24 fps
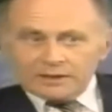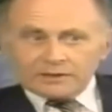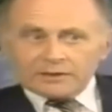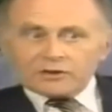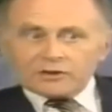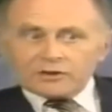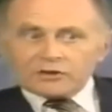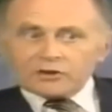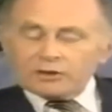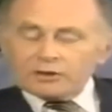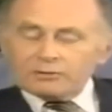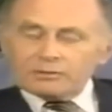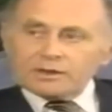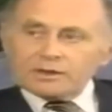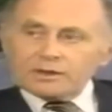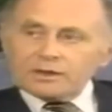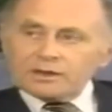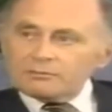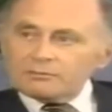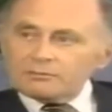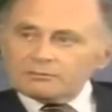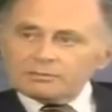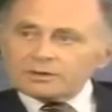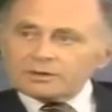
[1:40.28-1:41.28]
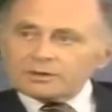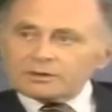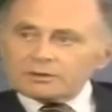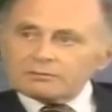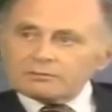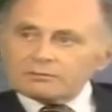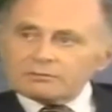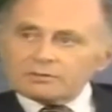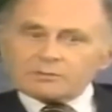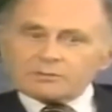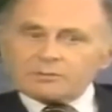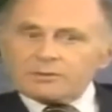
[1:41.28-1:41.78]
And yet Germany and
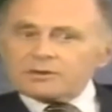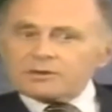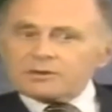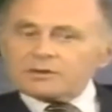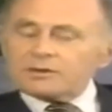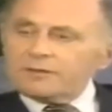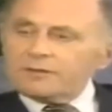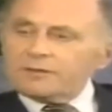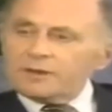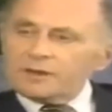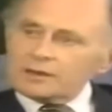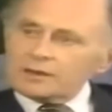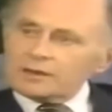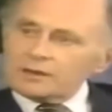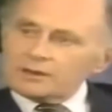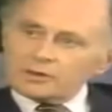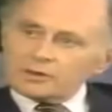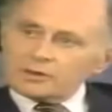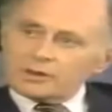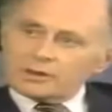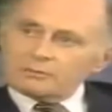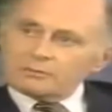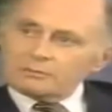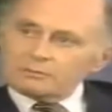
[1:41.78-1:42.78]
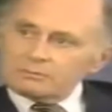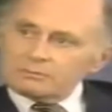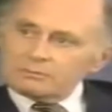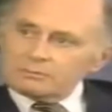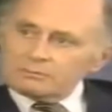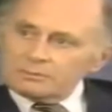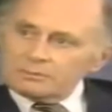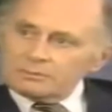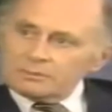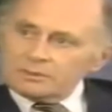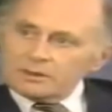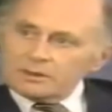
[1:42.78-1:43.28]
Britain were supposed to be fighting each other.
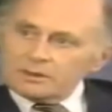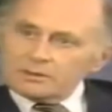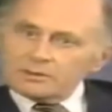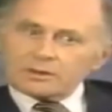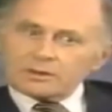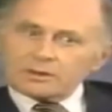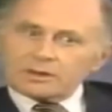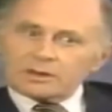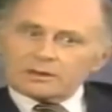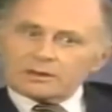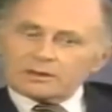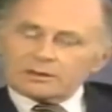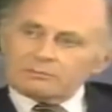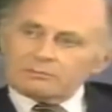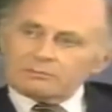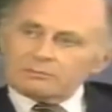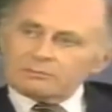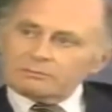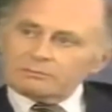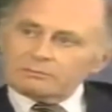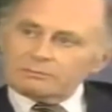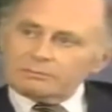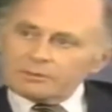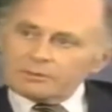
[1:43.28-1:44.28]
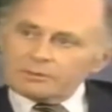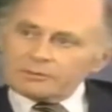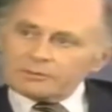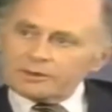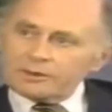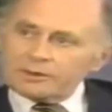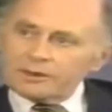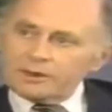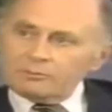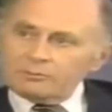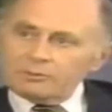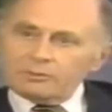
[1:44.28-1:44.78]
And you get them
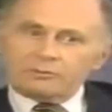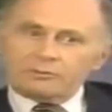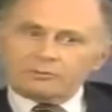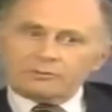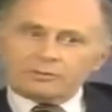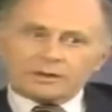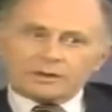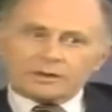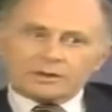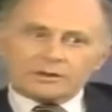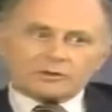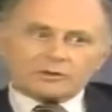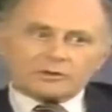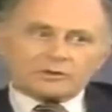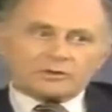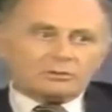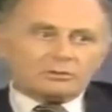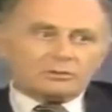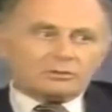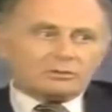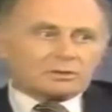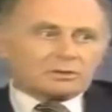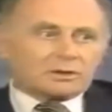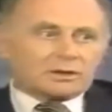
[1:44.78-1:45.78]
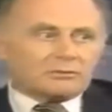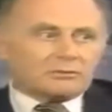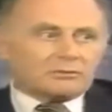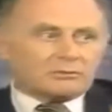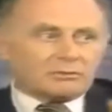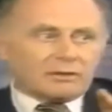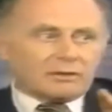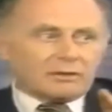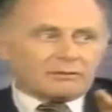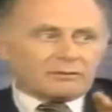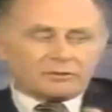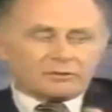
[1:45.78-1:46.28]
both moving these 2
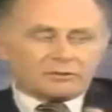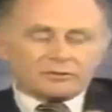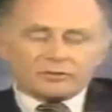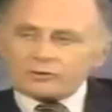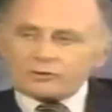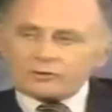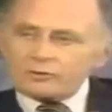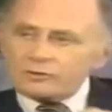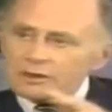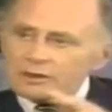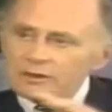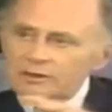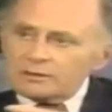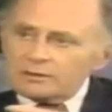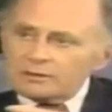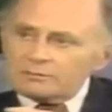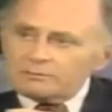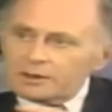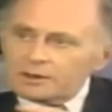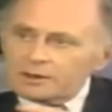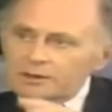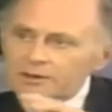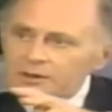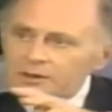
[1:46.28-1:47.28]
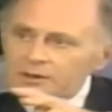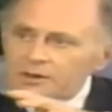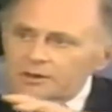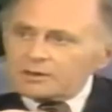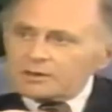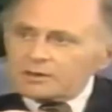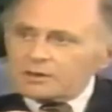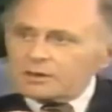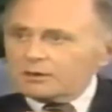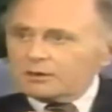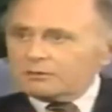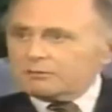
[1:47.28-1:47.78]
key revolutionaries into place
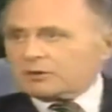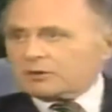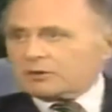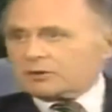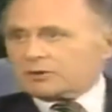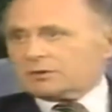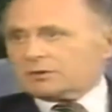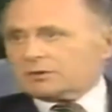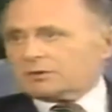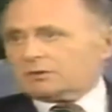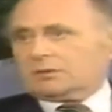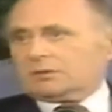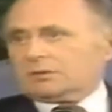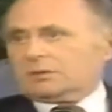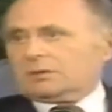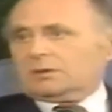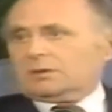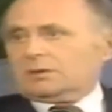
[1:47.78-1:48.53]
inside Russia.